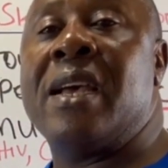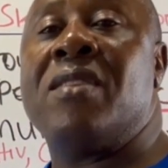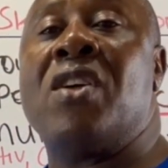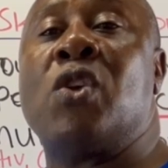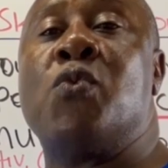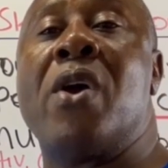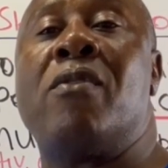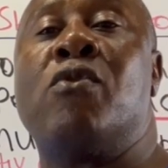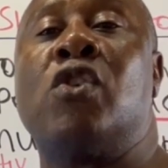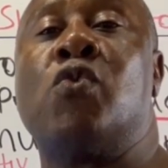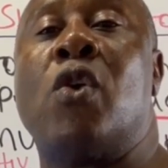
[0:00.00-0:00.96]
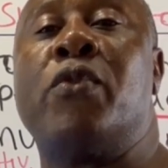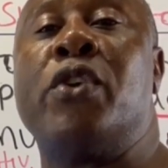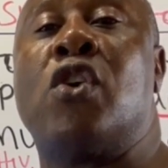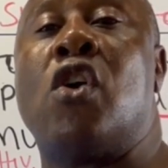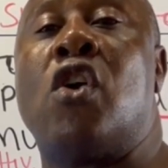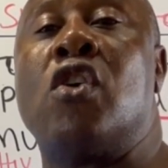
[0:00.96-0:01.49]
that we have got what we
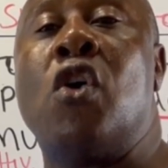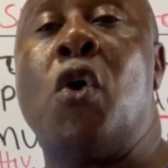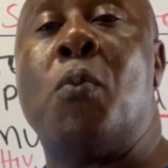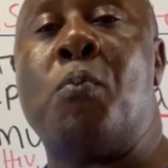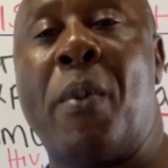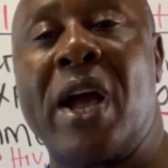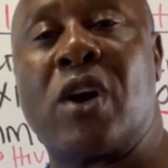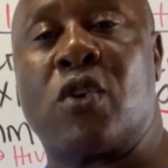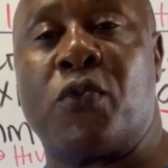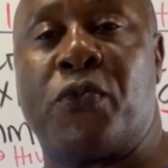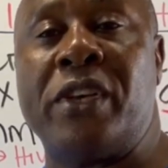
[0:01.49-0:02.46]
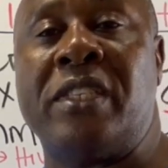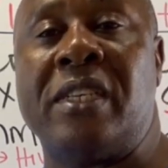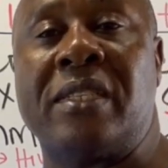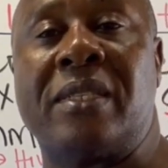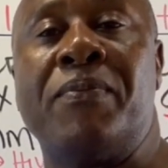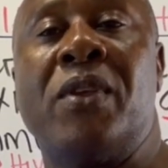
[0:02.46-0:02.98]
call macrophages.